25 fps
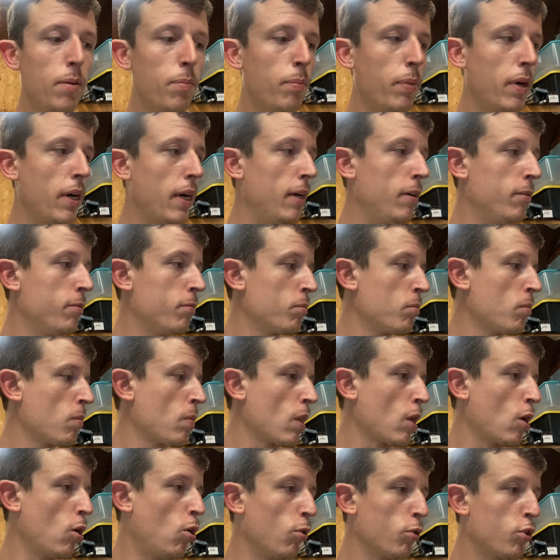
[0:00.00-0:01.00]
But
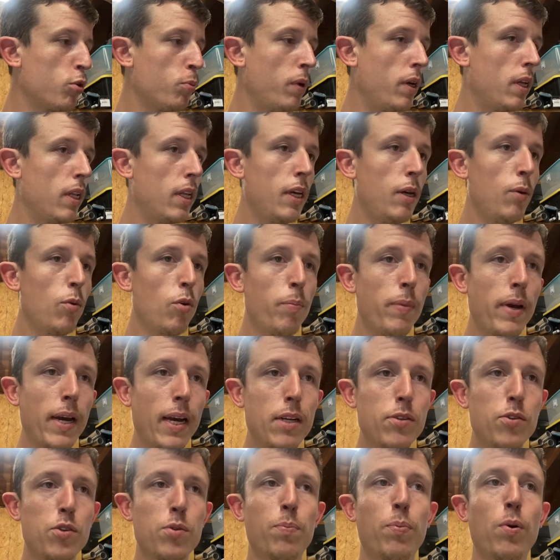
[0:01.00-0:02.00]
ultimately, we're making
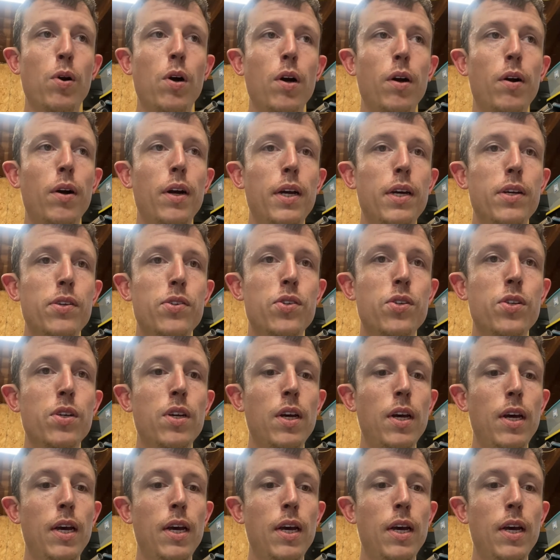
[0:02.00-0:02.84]
some progress.